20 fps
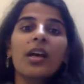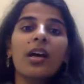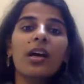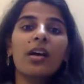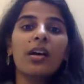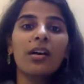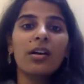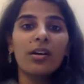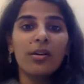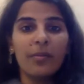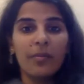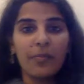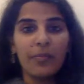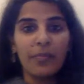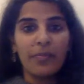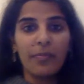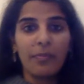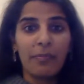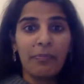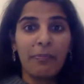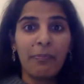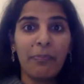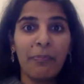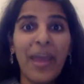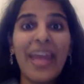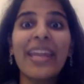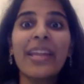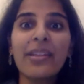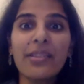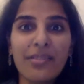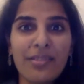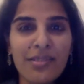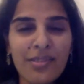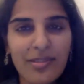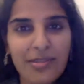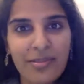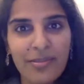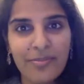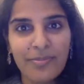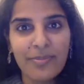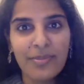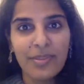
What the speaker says: um, penance,